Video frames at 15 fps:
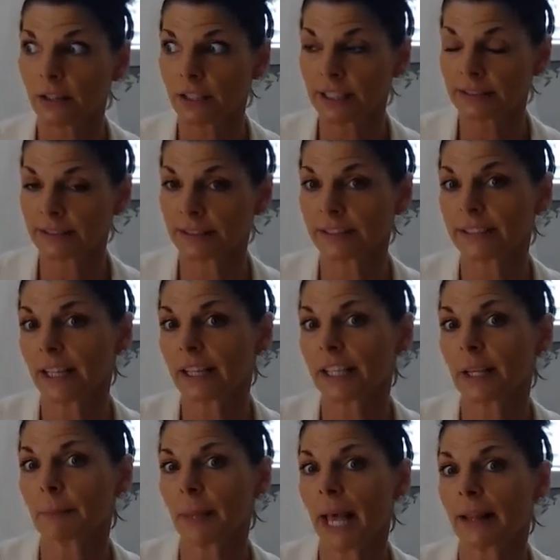It's the
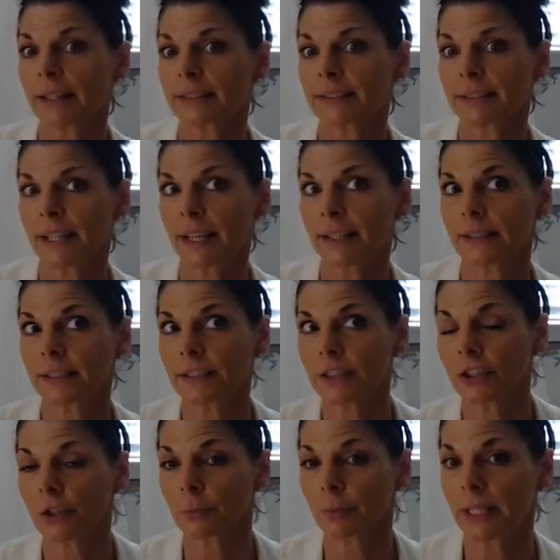delicate balance that
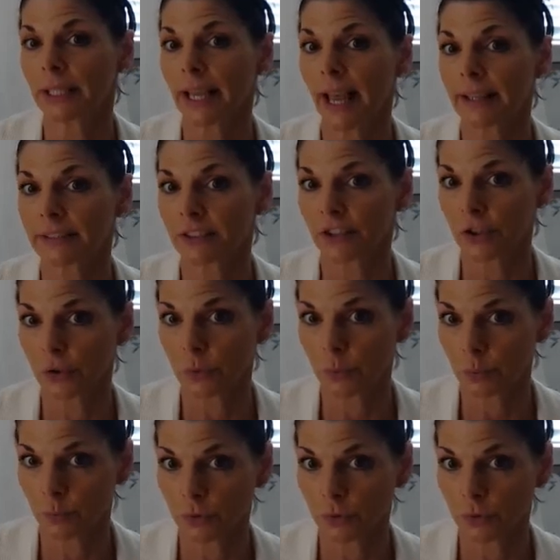you're being asked to